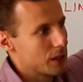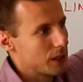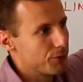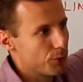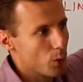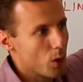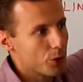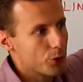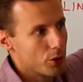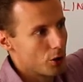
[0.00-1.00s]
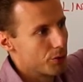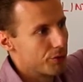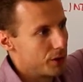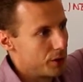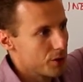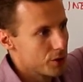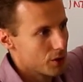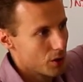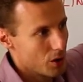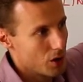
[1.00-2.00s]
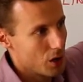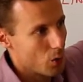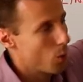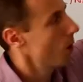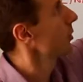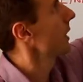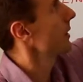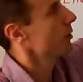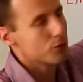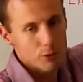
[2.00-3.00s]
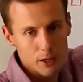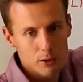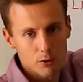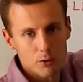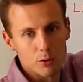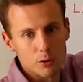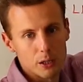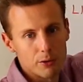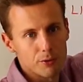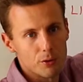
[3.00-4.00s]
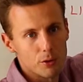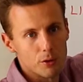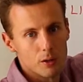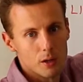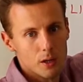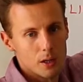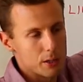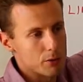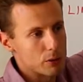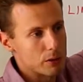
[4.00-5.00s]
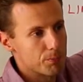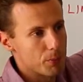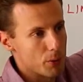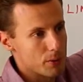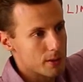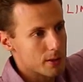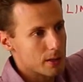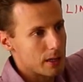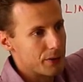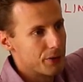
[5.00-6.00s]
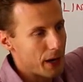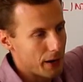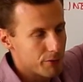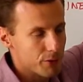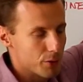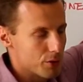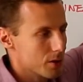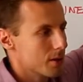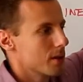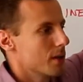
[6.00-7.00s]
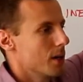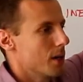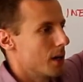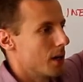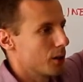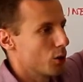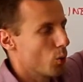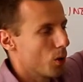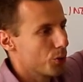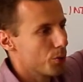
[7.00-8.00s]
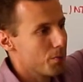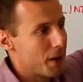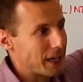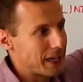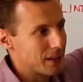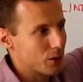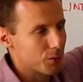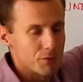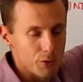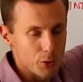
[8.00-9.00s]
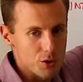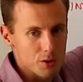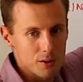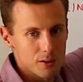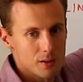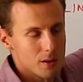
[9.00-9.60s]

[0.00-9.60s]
if you want to converge, what can you try to do if your iterative process diverges and you want to make it convergent?